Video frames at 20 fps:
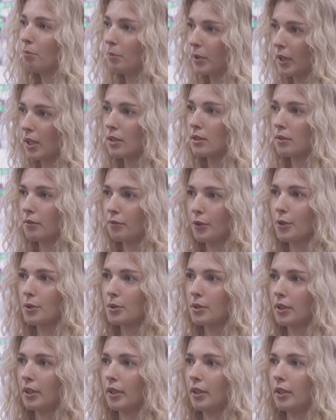Because of
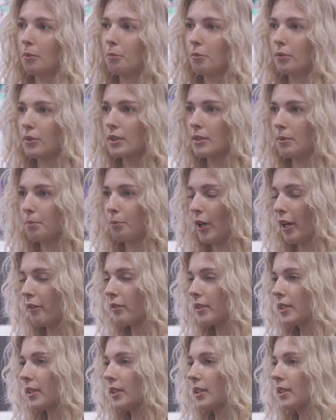user
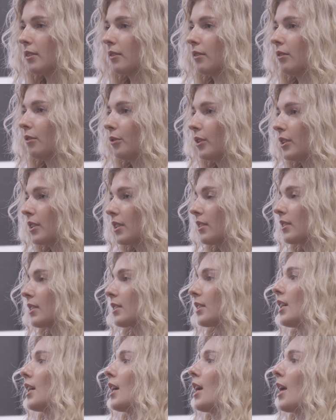privacy
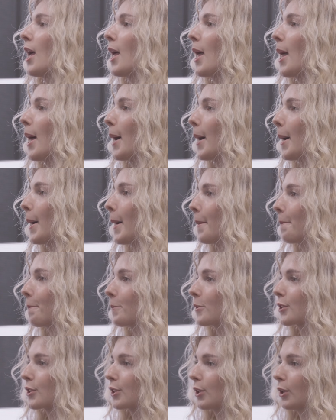reasons.
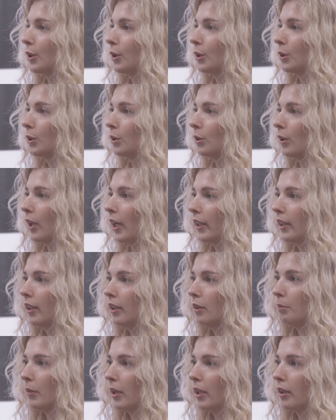So I
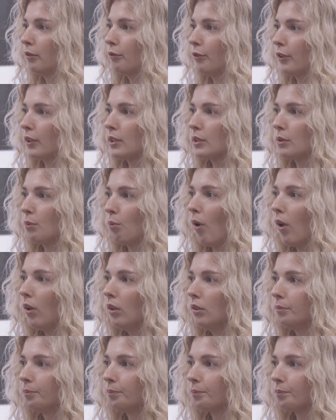hit my first
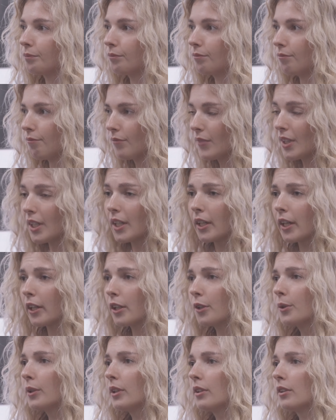wall, and I
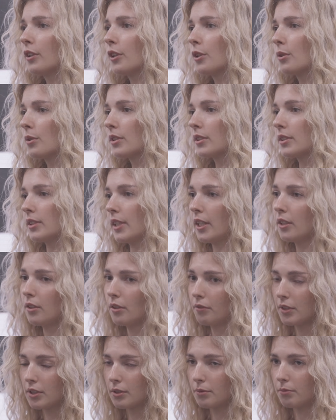couldn't use any
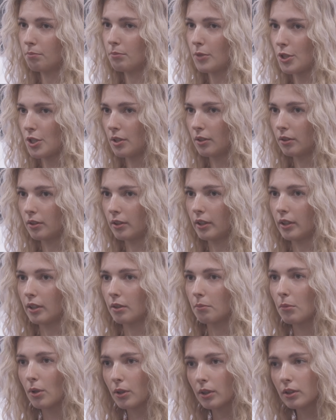of these machine
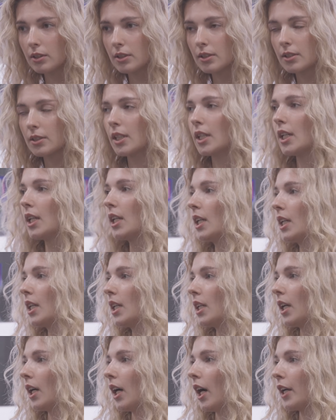learning models.
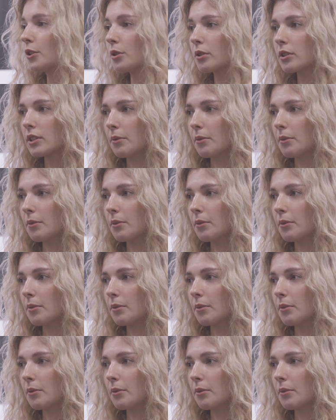I took